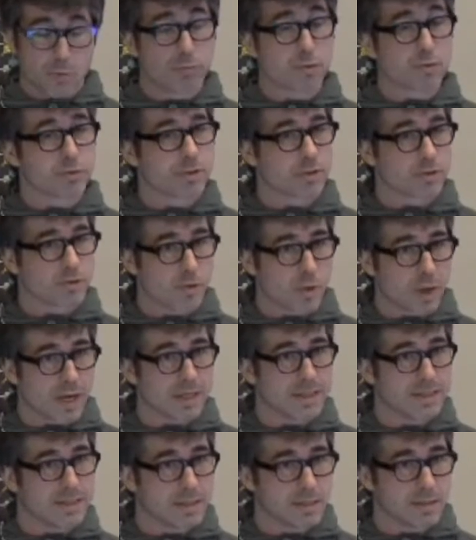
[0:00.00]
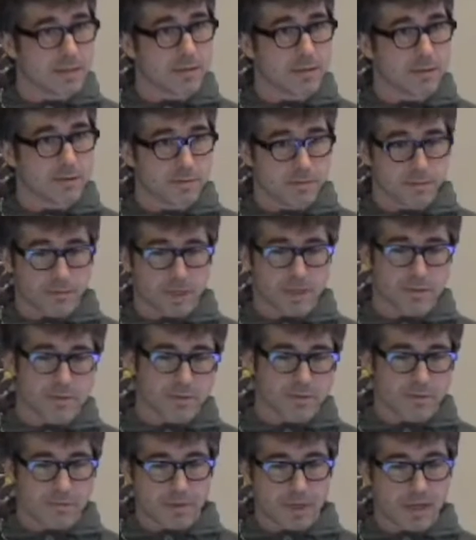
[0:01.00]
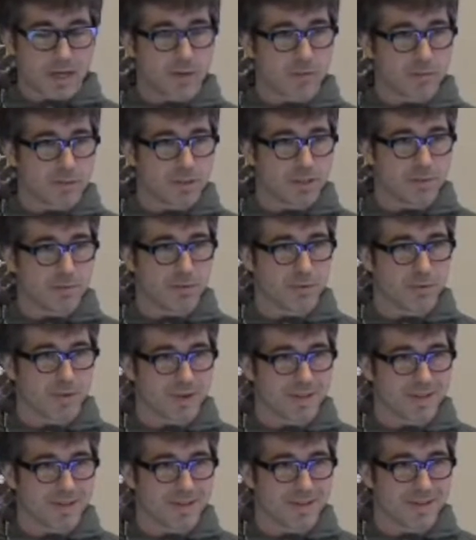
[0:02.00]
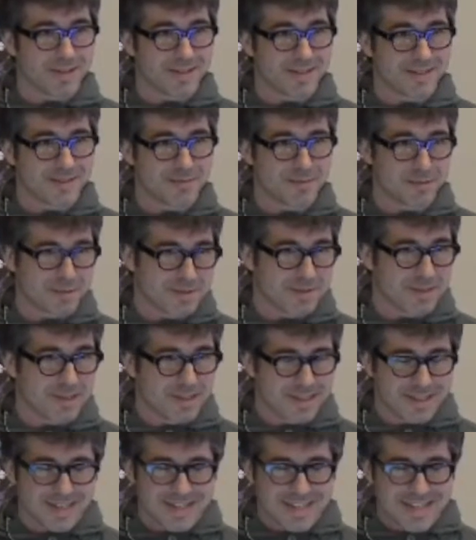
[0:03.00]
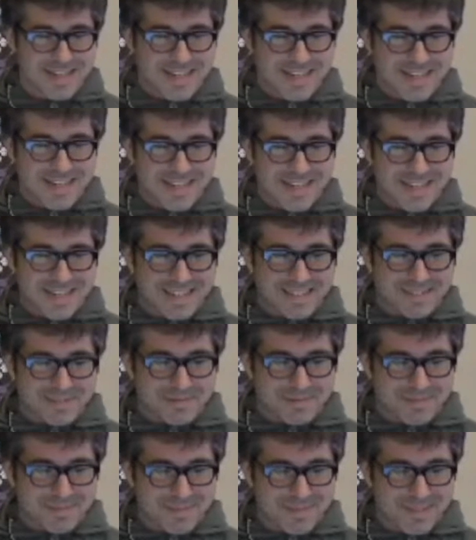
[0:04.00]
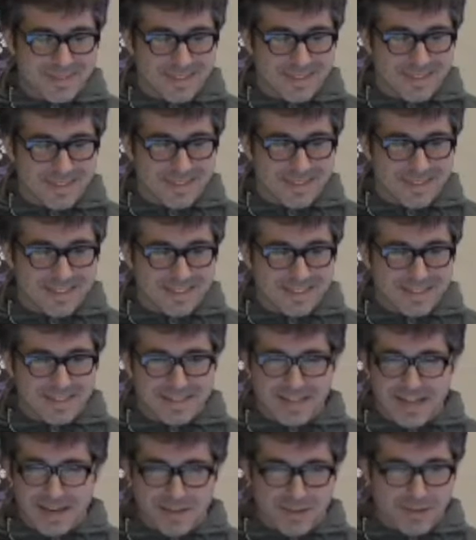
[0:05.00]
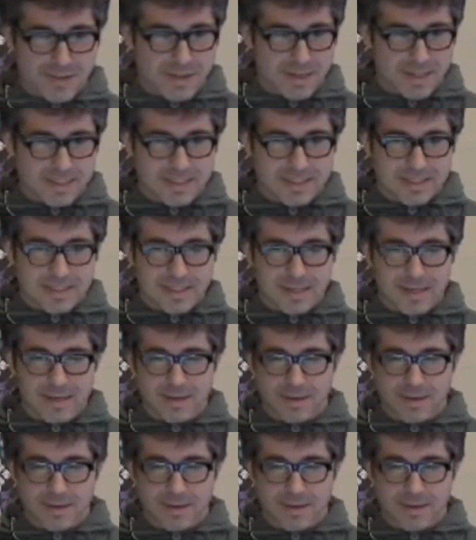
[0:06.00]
Poor sound quality too. I don't know how timbre related that is, but other things.